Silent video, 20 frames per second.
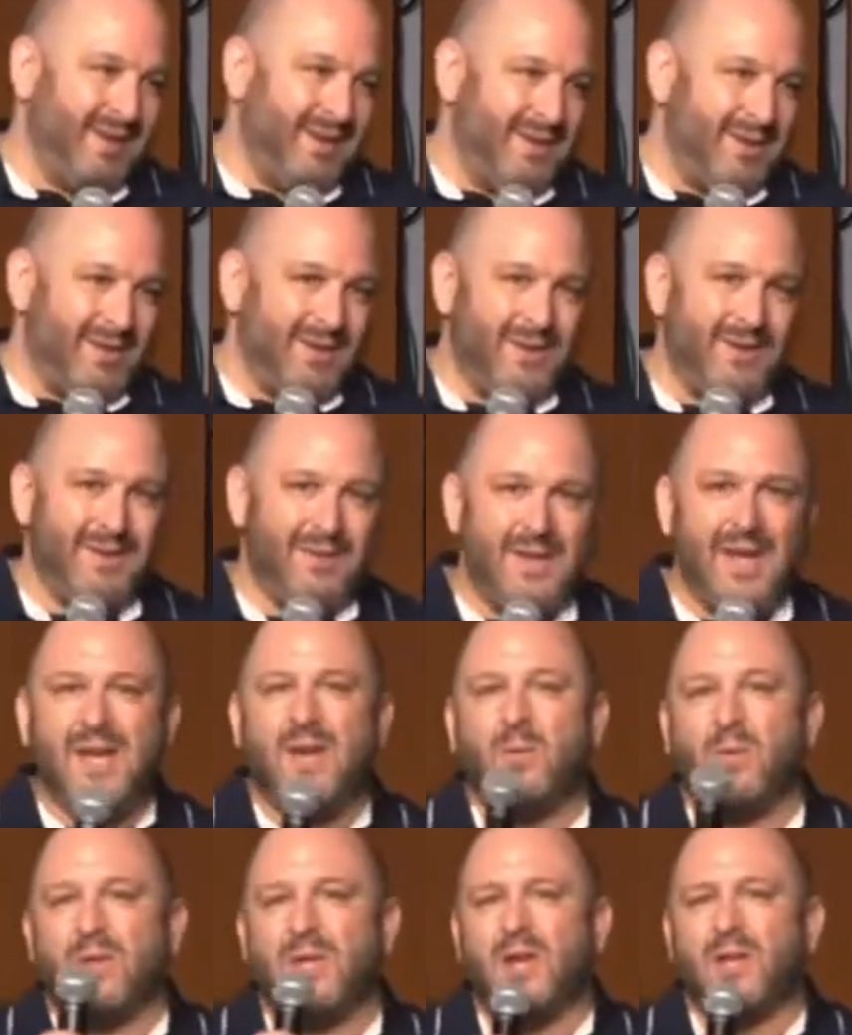You know,
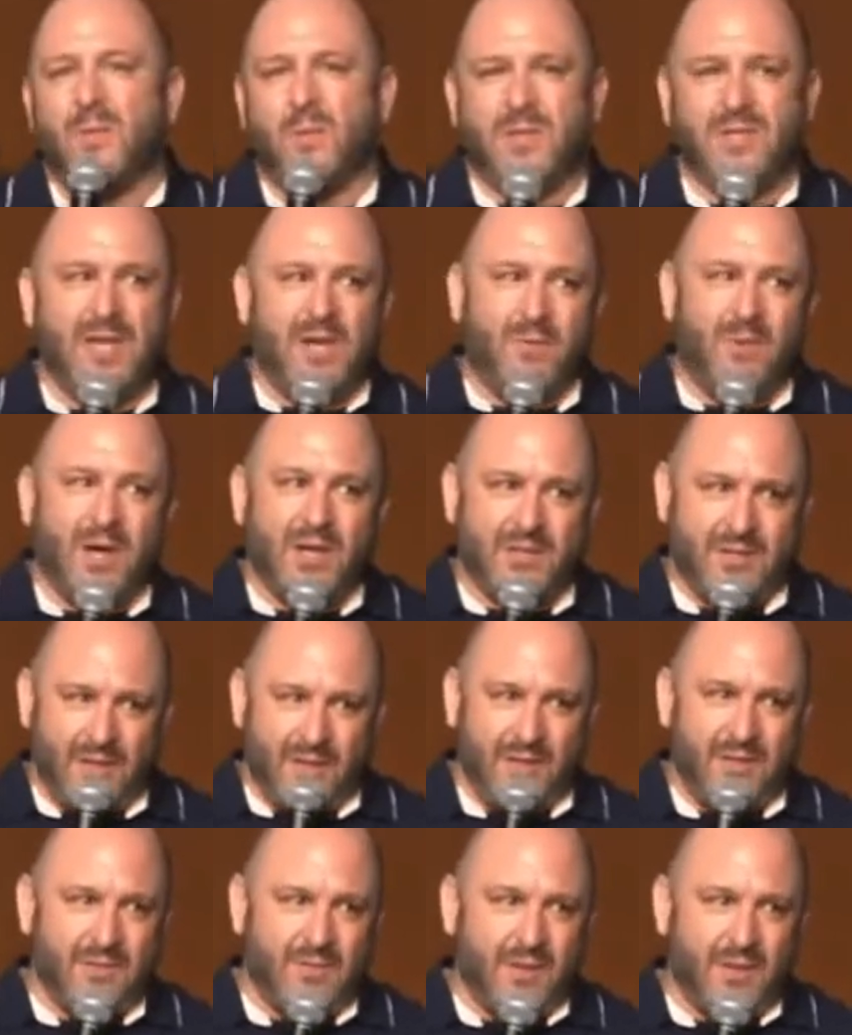the other ones ain't
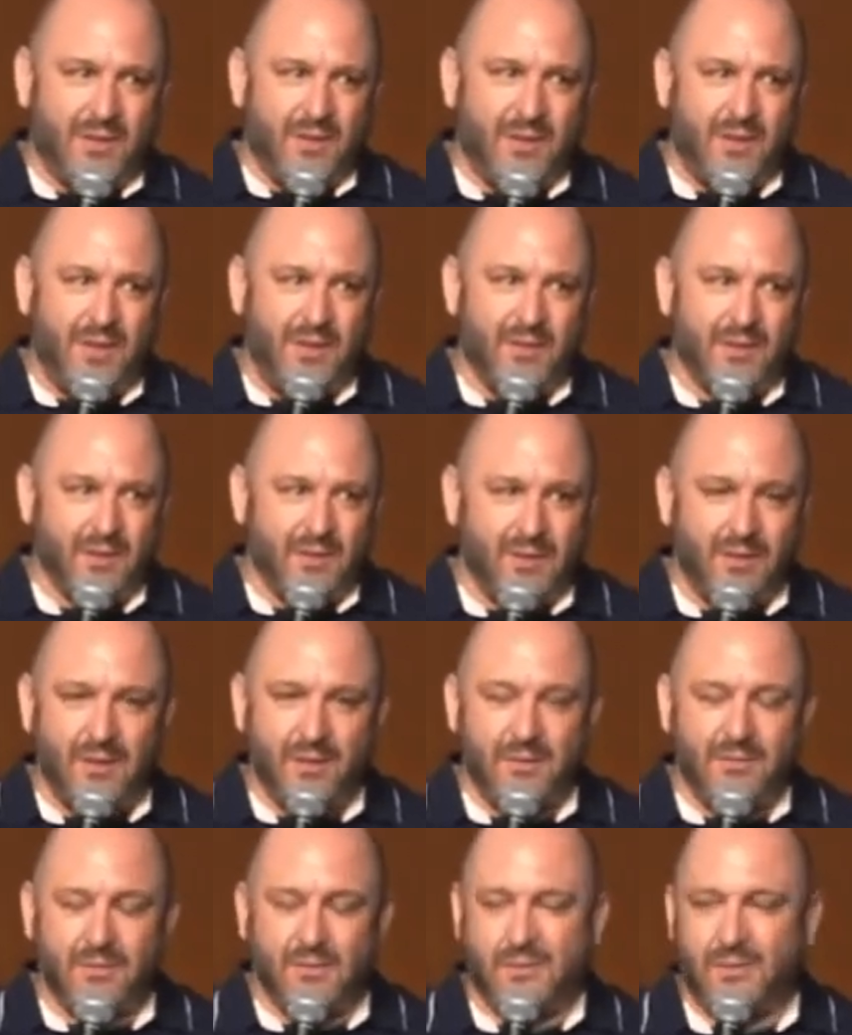watching. That's why they're heathen, you
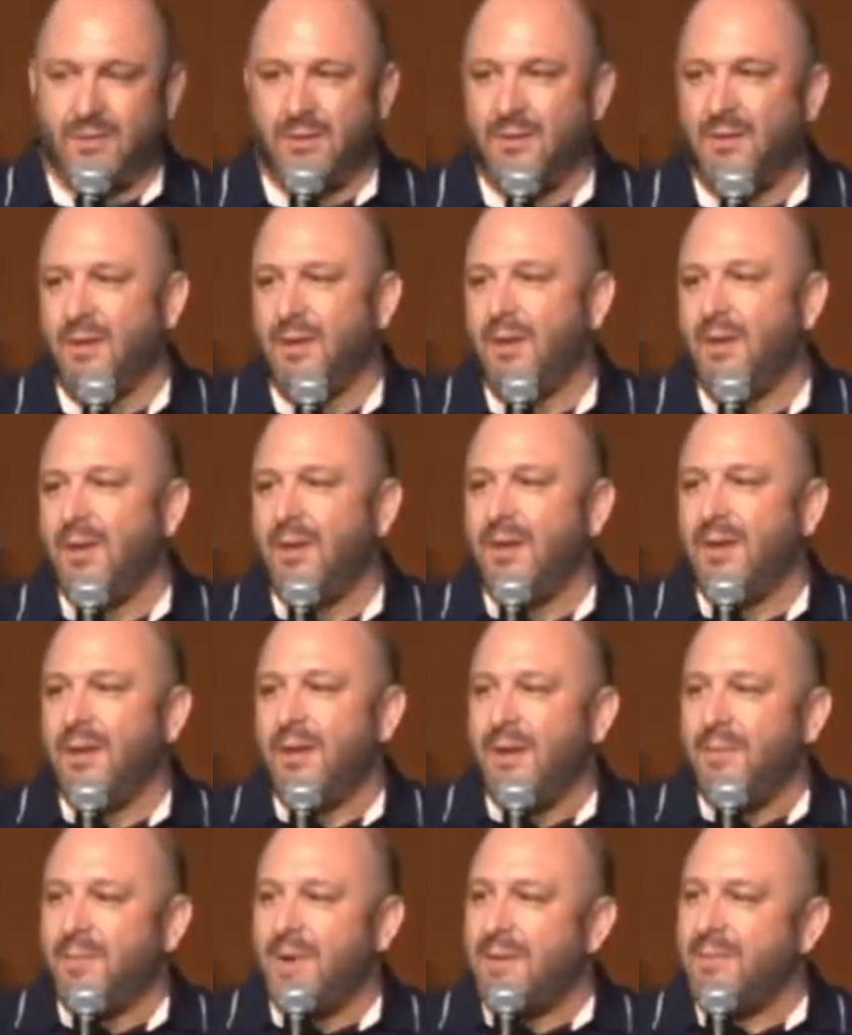know.
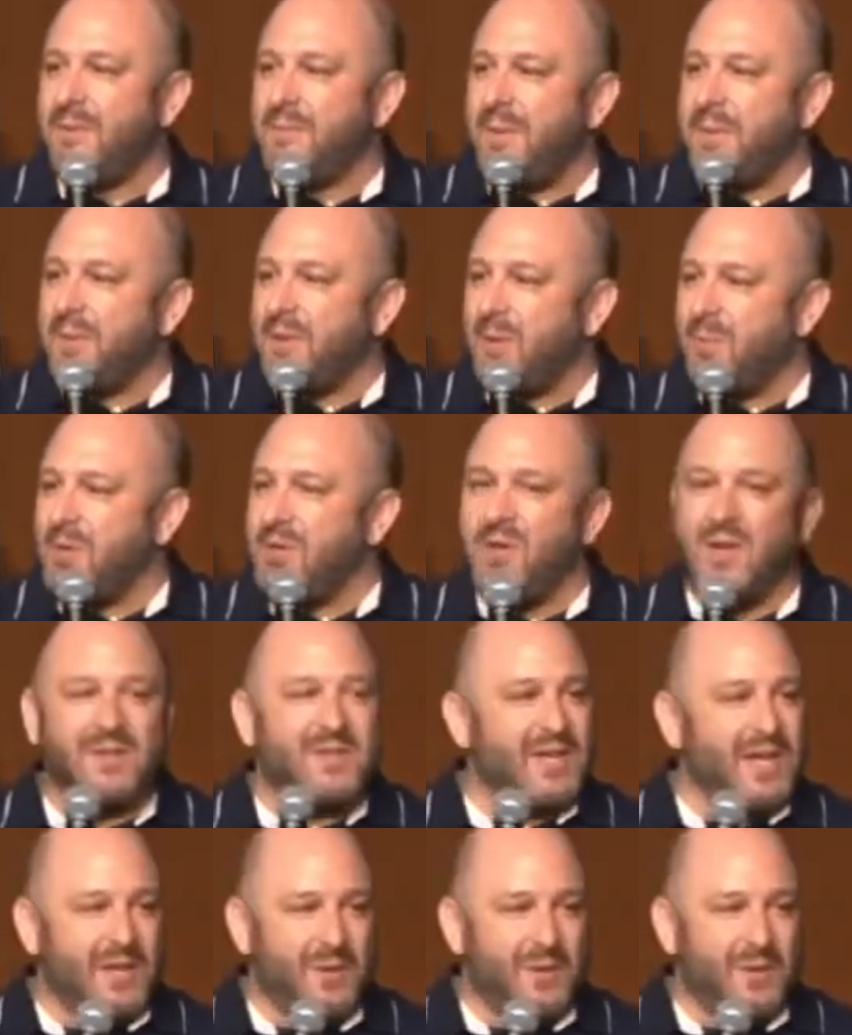But how many people know when you get